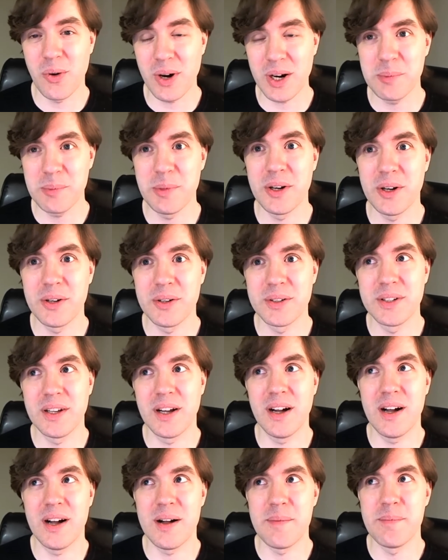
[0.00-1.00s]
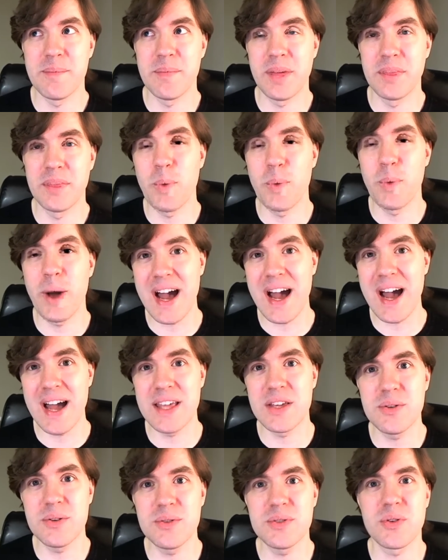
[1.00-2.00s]
org mode, um, the way I
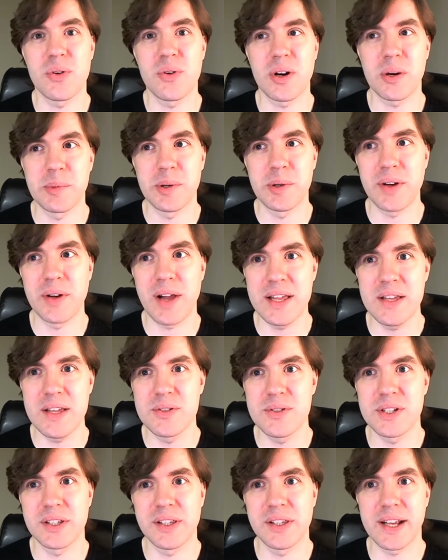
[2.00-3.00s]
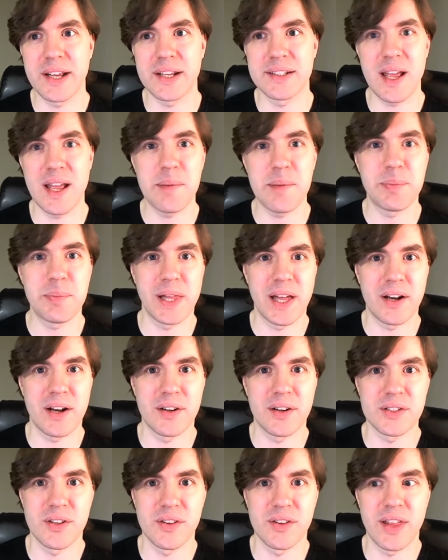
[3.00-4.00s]
use org mode, I use it like a day
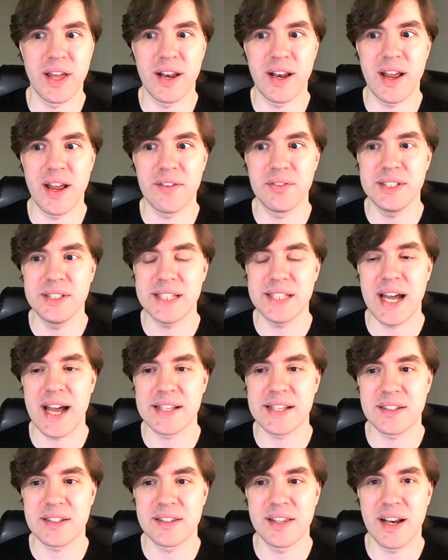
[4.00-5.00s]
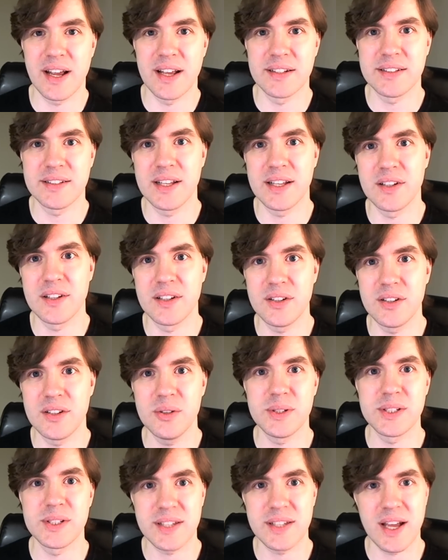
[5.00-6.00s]
planner so that every task that I intend to
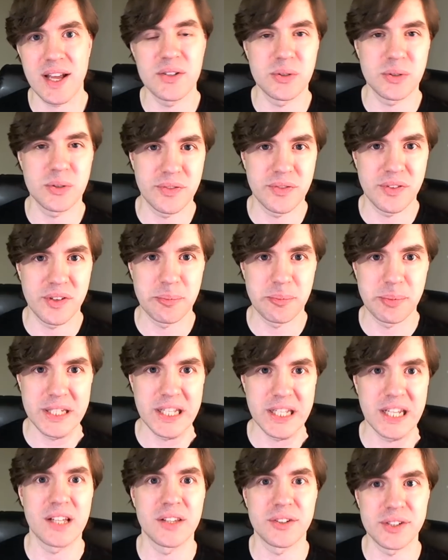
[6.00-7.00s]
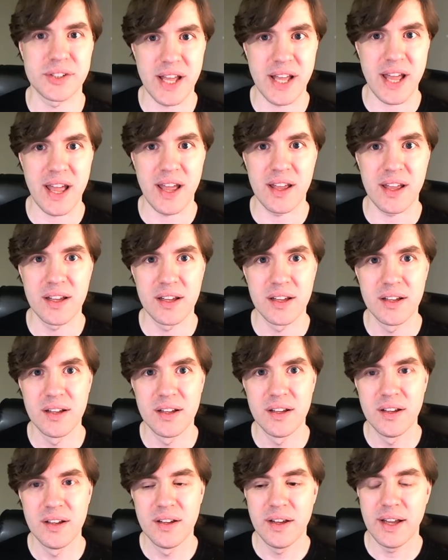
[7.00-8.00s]
do is scheduled for a particular day.
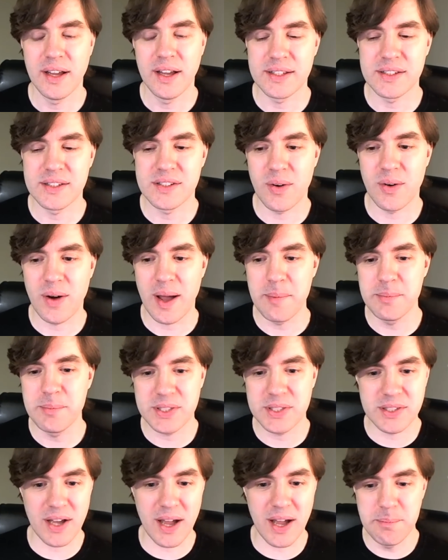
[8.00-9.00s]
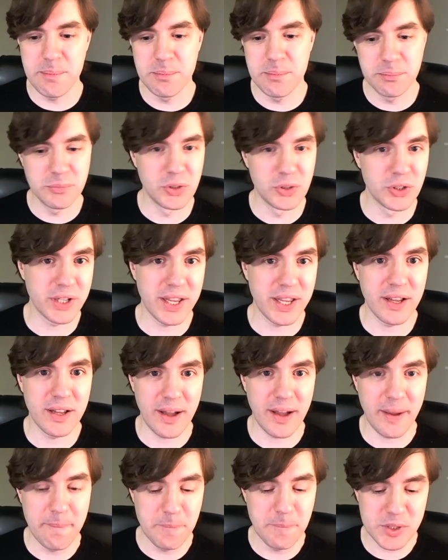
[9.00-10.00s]
And so I'm, I'm looking,
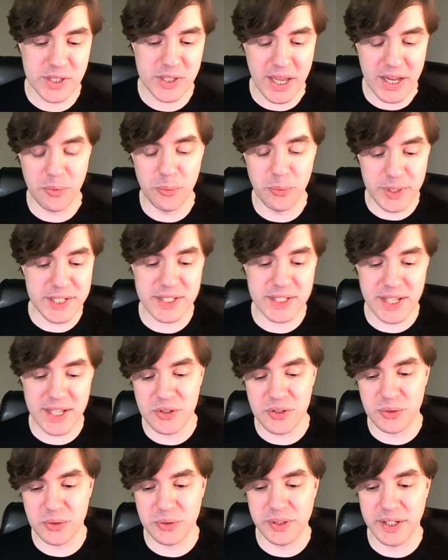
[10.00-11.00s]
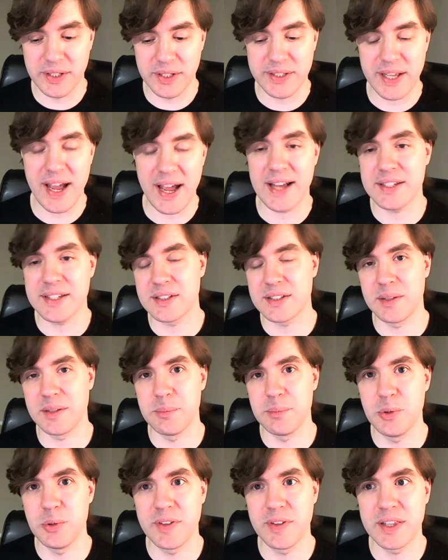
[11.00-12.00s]
I'm rescheduling tasks
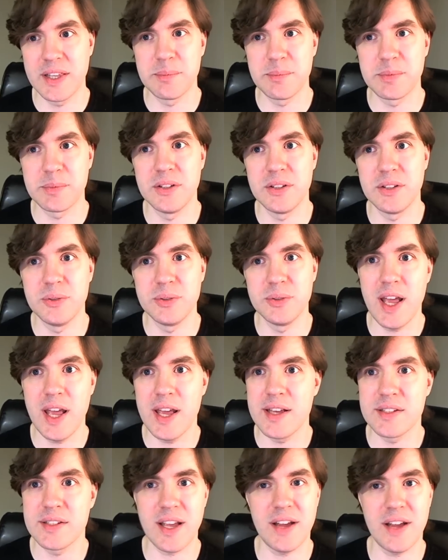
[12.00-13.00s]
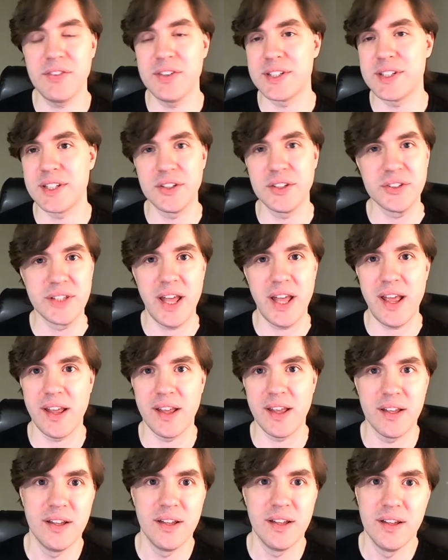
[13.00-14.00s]
and moving them to new days every single
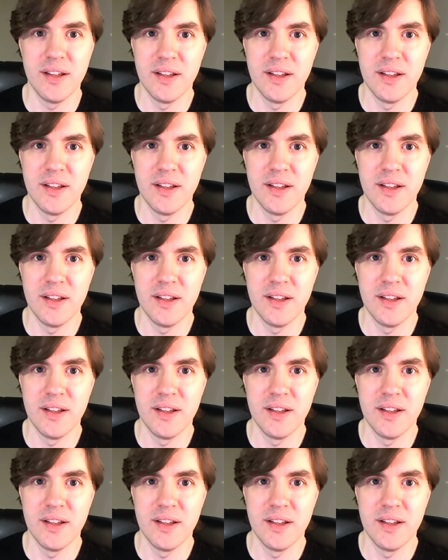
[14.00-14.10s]
day